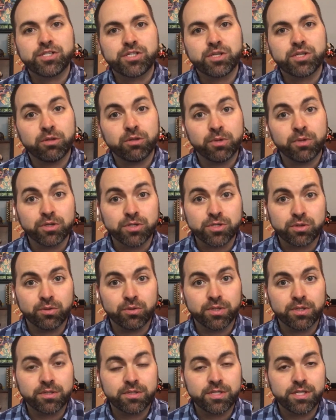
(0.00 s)
She has to go to the middle
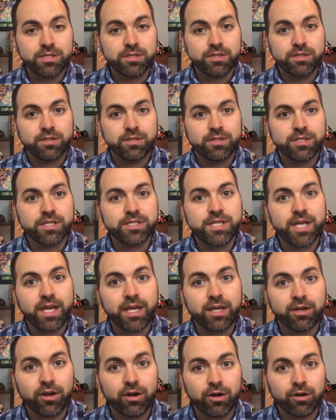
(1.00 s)
school to
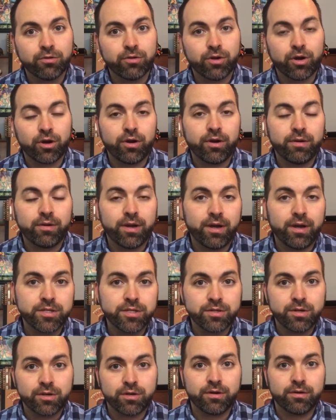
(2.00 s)
take
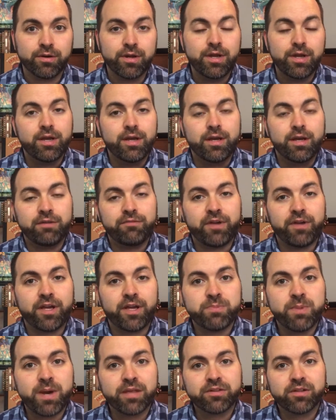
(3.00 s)
her
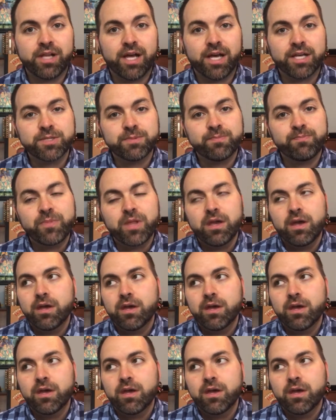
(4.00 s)
advanced math class.